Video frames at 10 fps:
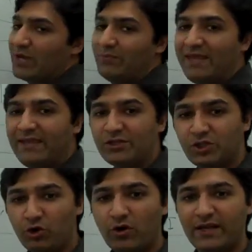by making
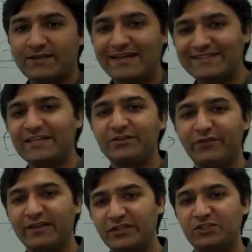sure it
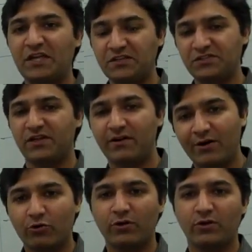identified the changes that
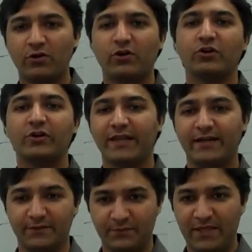are going on your
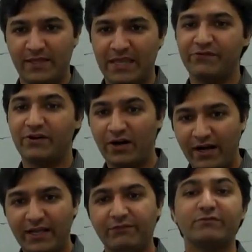data. If there are
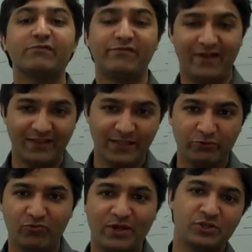any, we will find them,
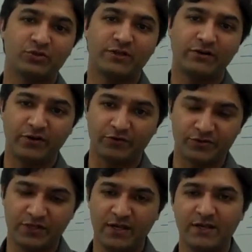we'll make sure they're
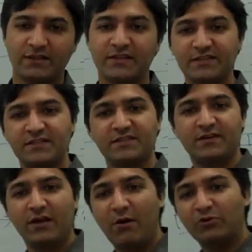reduced. This is
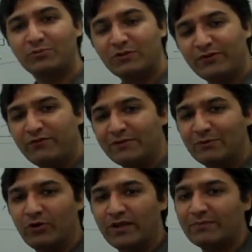an optimal way of
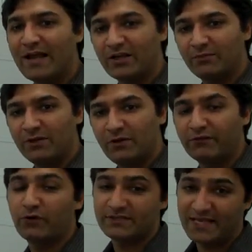deploying backup.
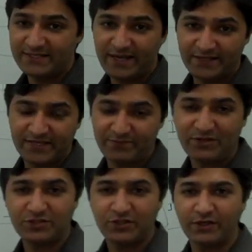Of course, as I
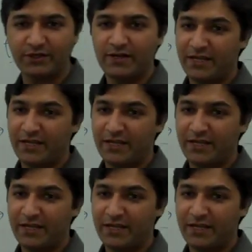mentioned earlier,